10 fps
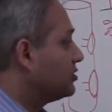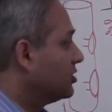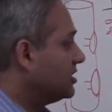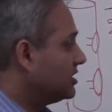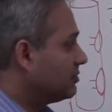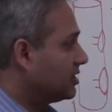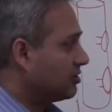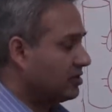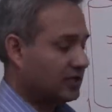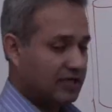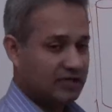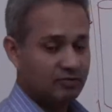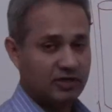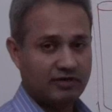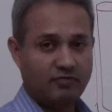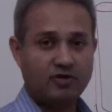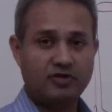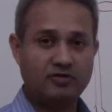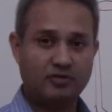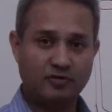So in this particular case, what I
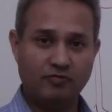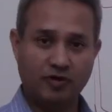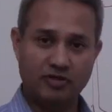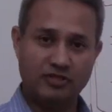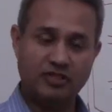wanted to do was,